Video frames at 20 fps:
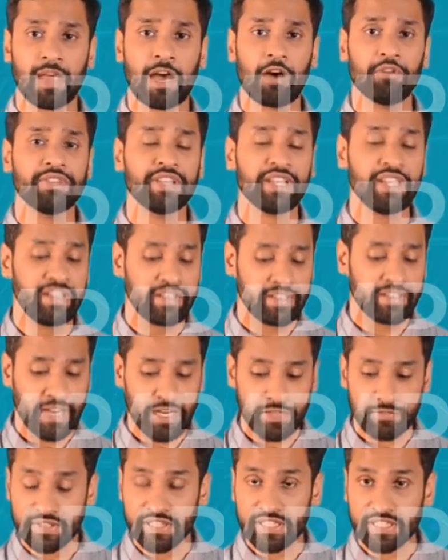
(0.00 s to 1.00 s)
how they
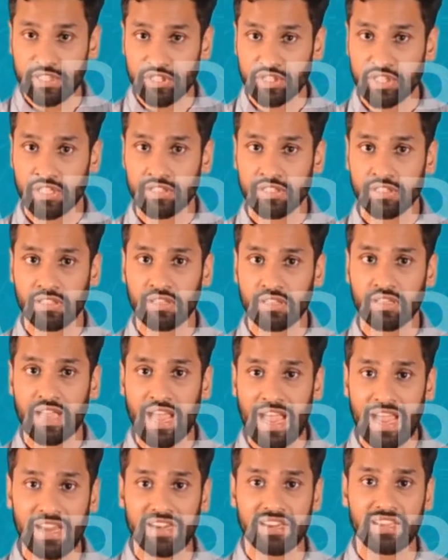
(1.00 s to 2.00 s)
interact with each other
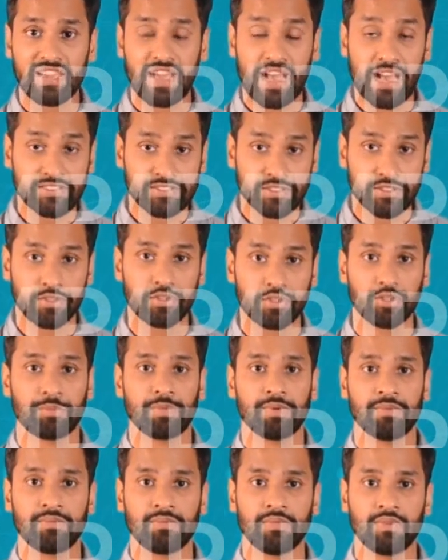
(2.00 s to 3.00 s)
and as a group.
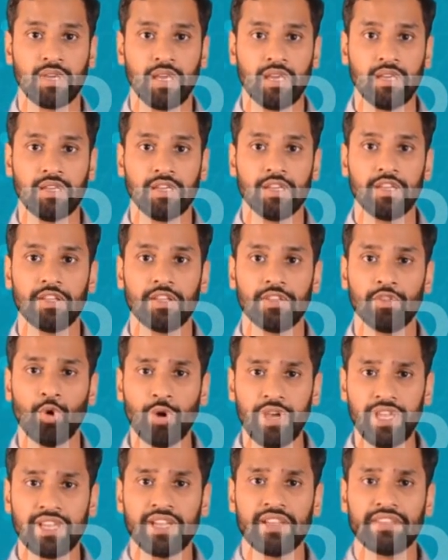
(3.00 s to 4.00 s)

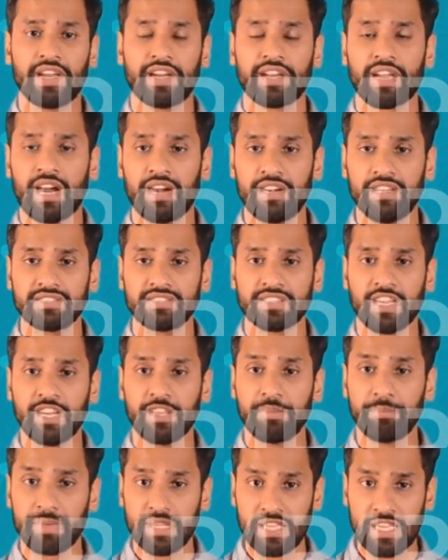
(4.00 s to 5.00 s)
Knowing that
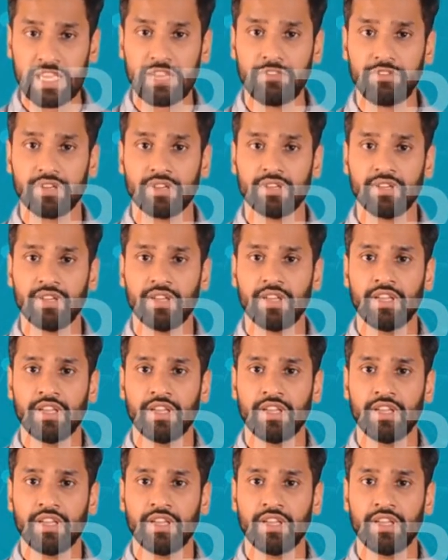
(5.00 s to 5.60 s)
understanding behavior